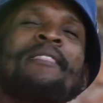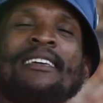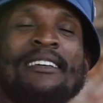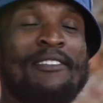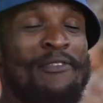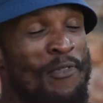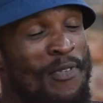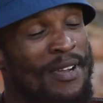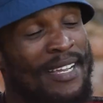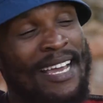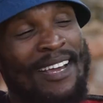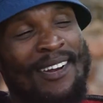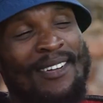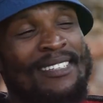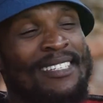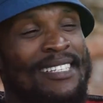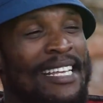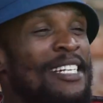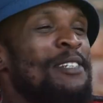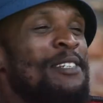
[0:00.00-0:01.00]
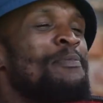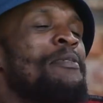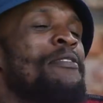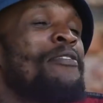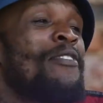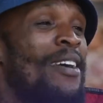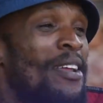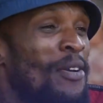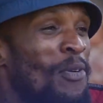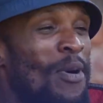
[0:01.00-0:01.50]
we get on stage
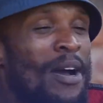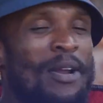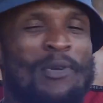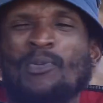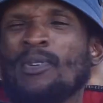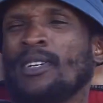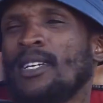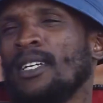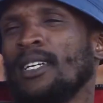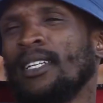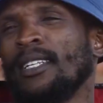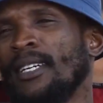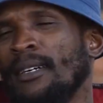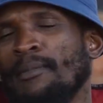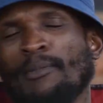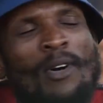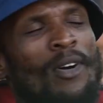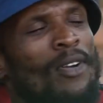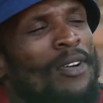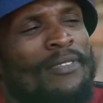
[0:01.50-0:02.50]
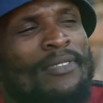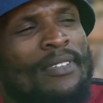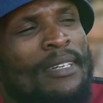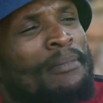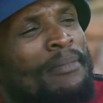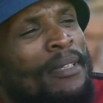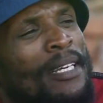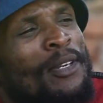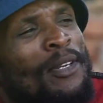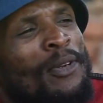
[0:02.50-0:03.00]
before anyone, we kill them. All of
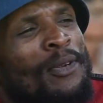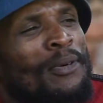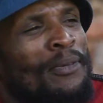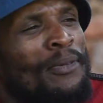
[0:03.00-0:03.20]
them, they know.